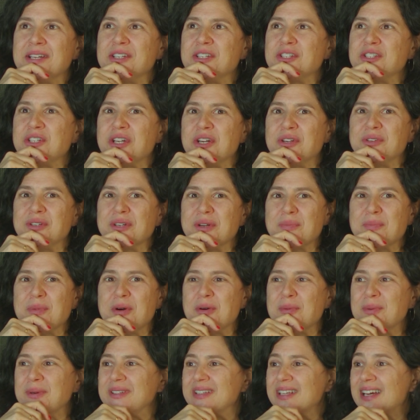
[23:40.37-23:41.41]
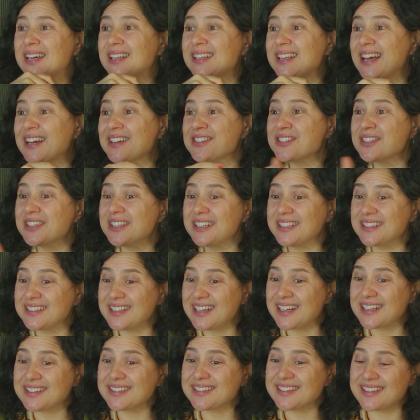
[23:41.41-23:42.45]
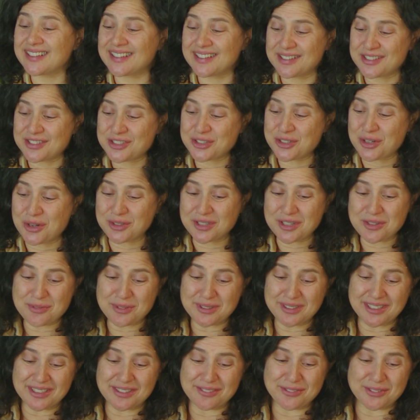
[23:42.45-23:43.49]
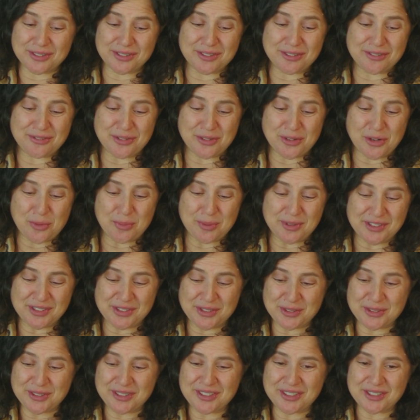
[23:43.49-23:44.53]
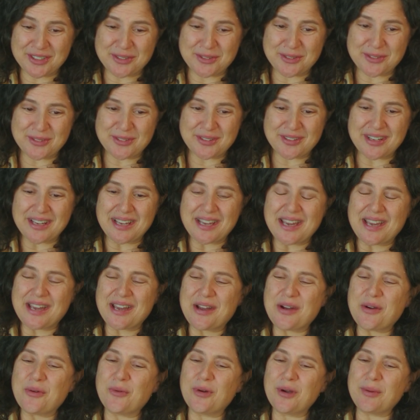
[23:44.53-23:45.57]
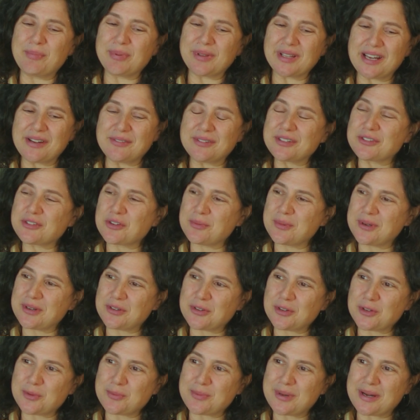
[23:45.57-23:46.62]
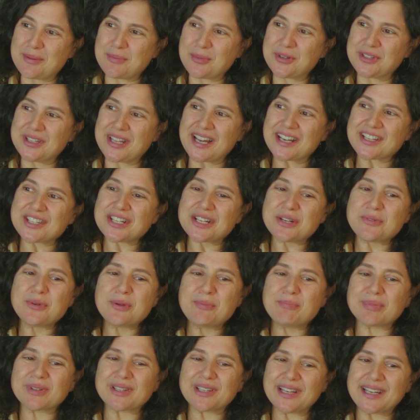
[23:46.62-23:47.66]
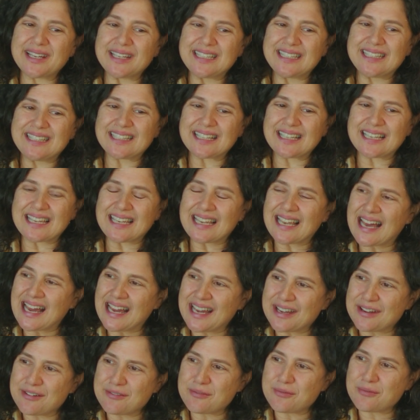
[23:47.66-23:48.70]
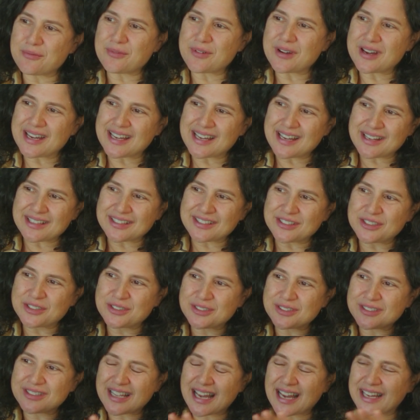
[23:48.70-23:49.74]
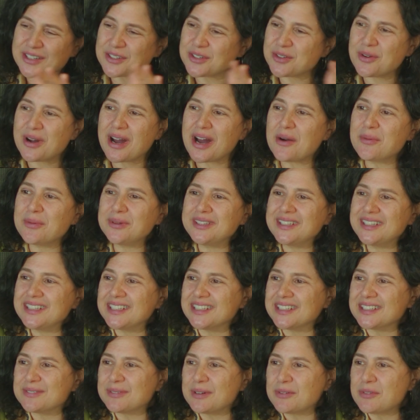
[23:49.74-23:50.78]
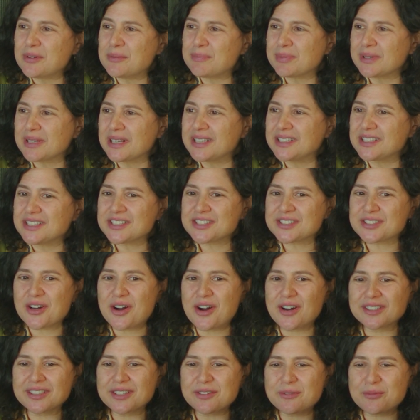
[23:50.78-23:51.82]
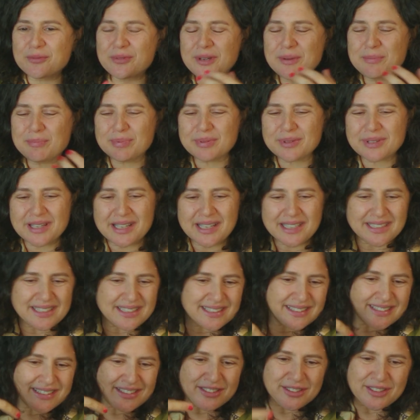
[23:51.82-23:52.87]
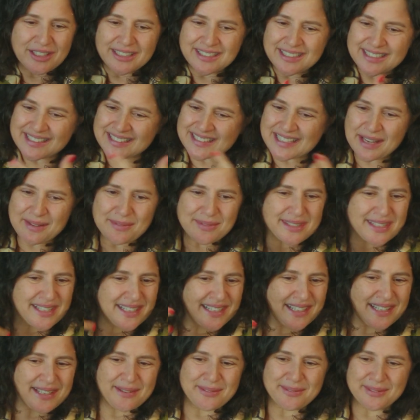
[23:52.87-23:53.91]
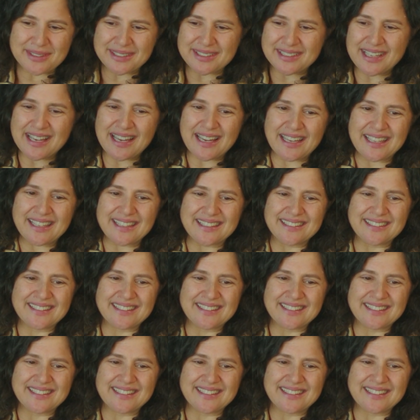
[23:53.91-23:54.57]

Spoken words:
sharing a moment. And actually, in that show that we did for Open Studio, we played with Romero Lubambo, and actually we played live. I don't know how we did it, but we played a song that we played at the same time, and